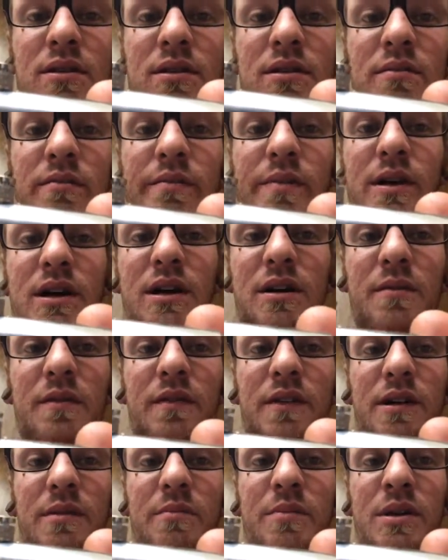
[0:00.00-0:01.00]
on the bottom
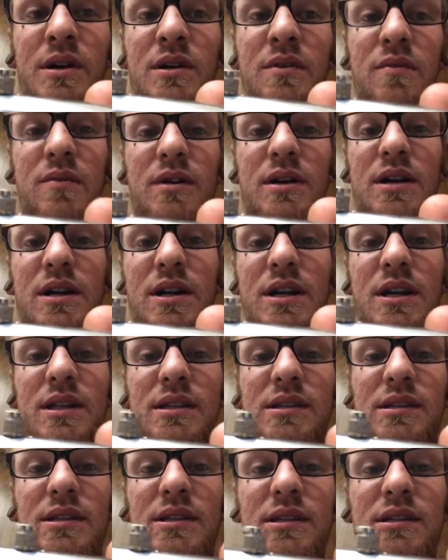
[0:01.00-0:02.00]
of that button where it
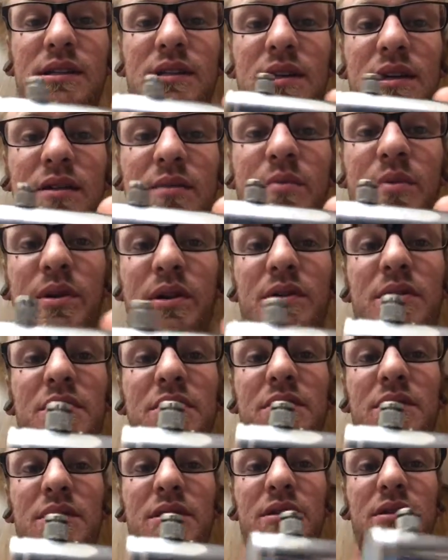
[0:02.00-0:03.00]
hits the center
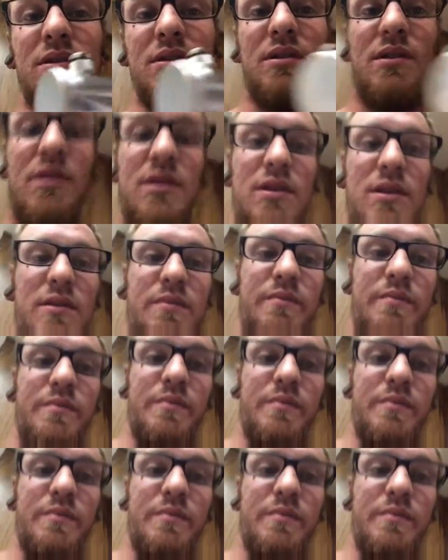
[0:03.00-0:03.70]
post on the